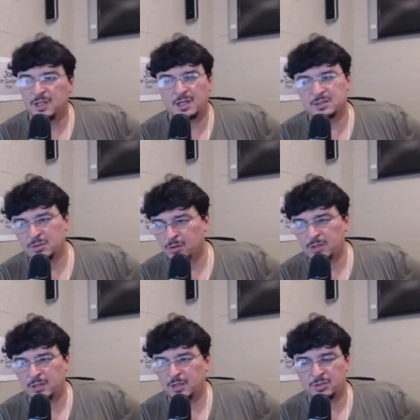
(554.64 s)
So look,
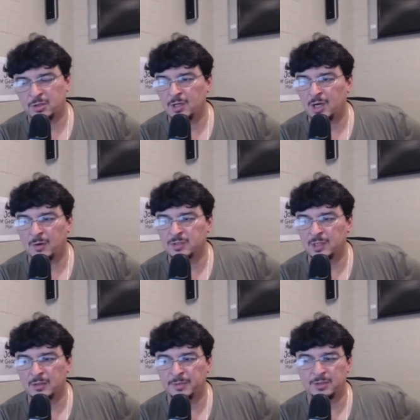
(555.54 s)
I've got to tell you, I was a
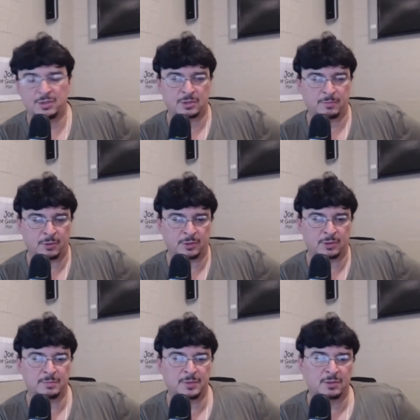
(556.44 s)
little bit
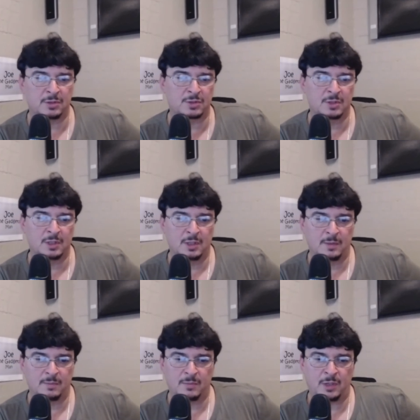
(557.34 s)
disappointed because
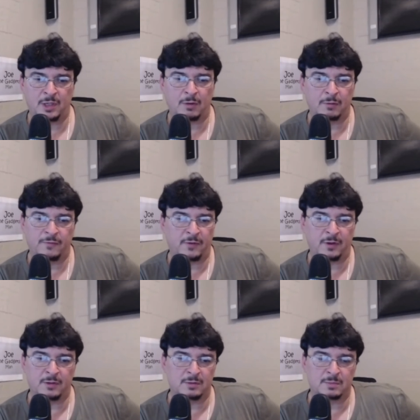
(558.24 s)
my old
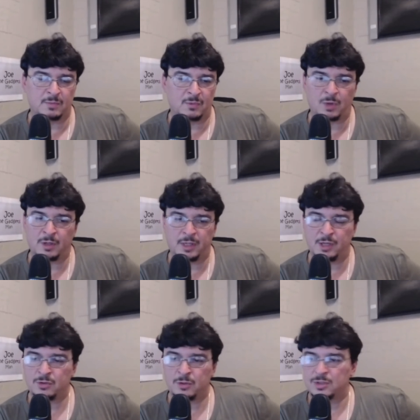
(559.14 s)
phone running
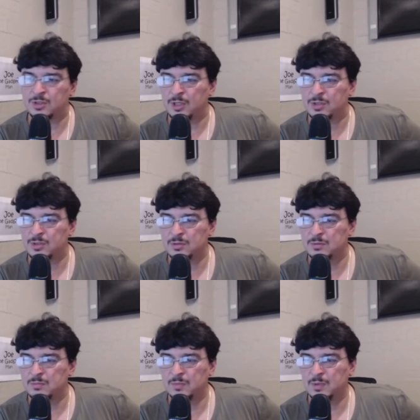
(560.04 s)
Android 6
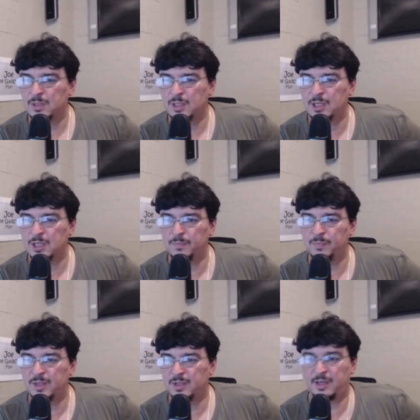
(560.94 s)
um,
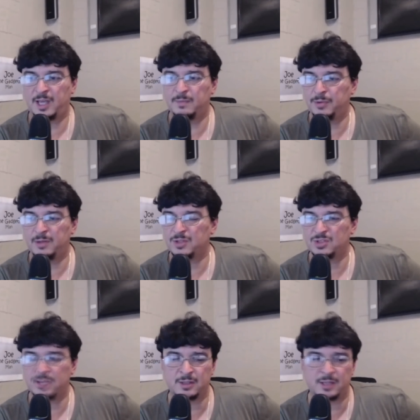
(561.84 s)
came pretty much
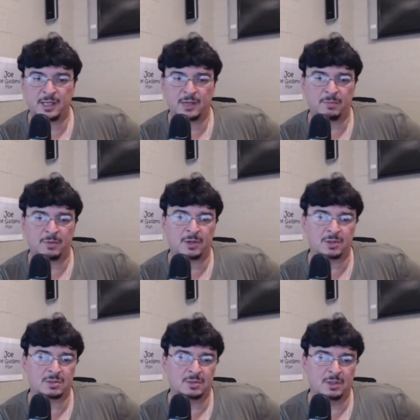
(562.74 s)
standard out of the
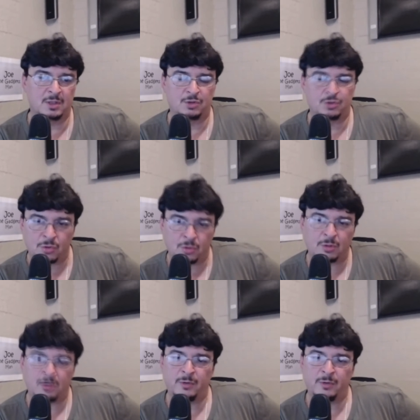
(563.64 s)
box Mm. Sure,
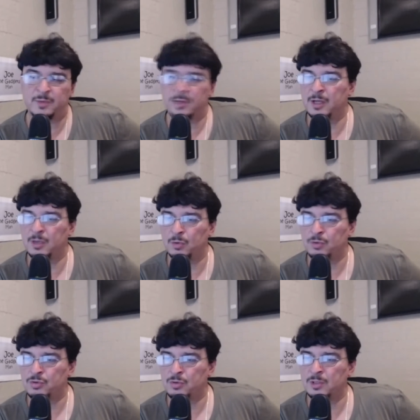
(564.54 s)
I ran my own
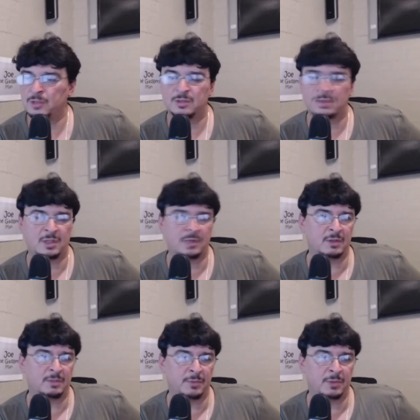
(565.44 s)
launcher on it to give
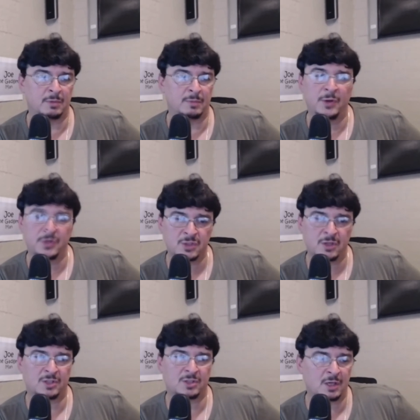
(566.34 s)
it a bit more
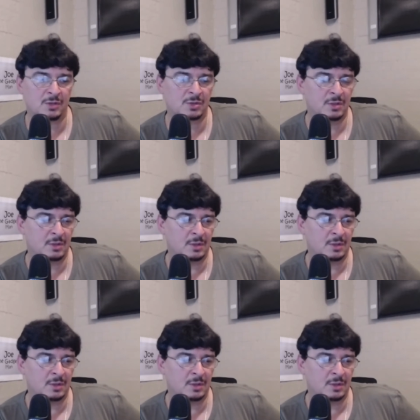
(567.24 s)
personalized touch.